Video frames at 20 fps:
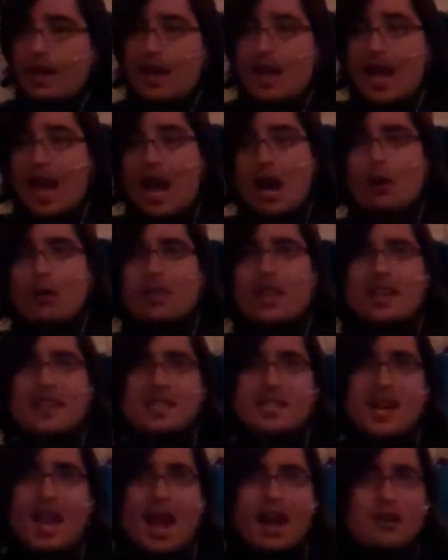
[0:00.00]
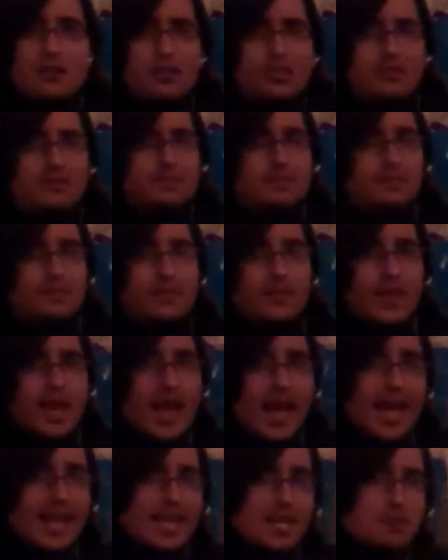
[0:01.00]
How they shackle
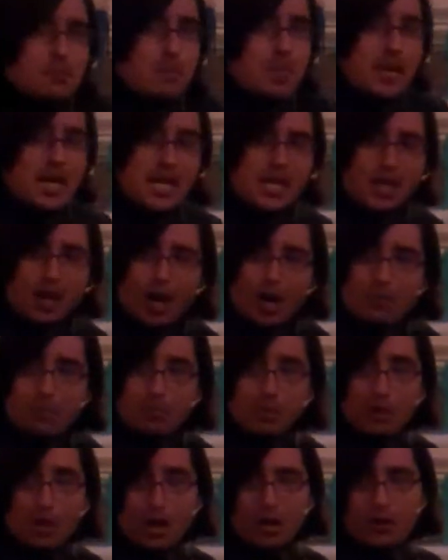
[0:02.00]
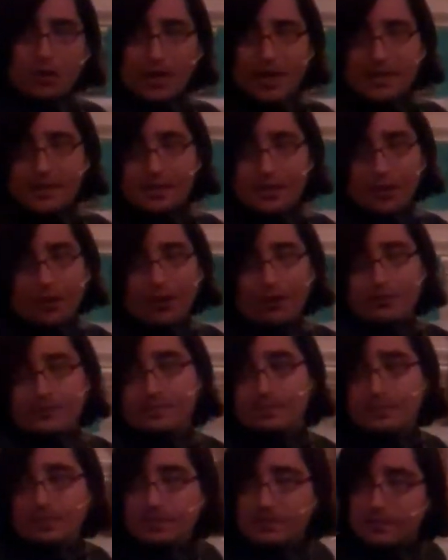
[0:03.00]
and impede our progress, though,
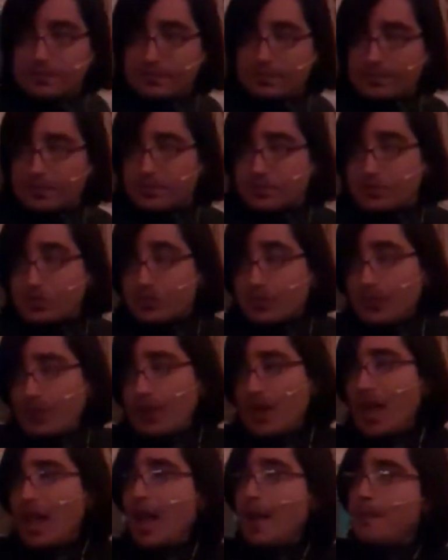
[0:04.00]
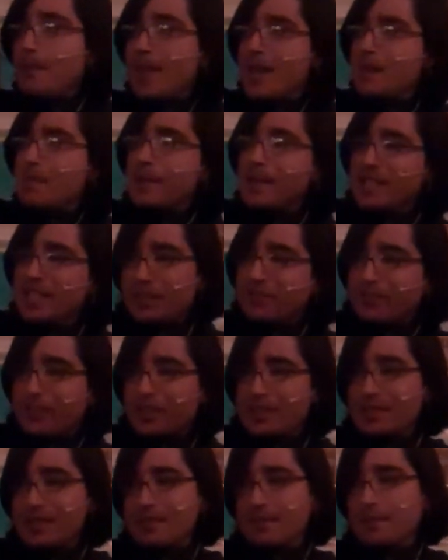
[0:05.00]
may be
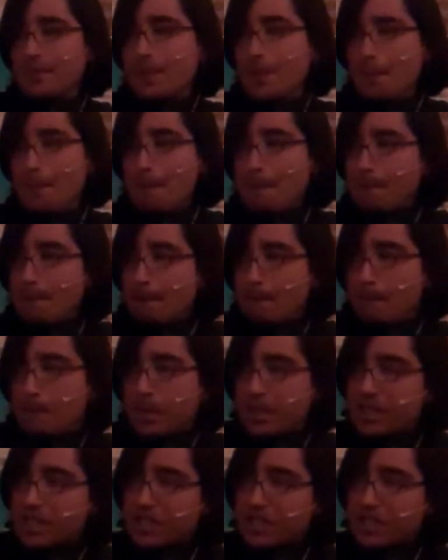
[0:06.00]
different, but the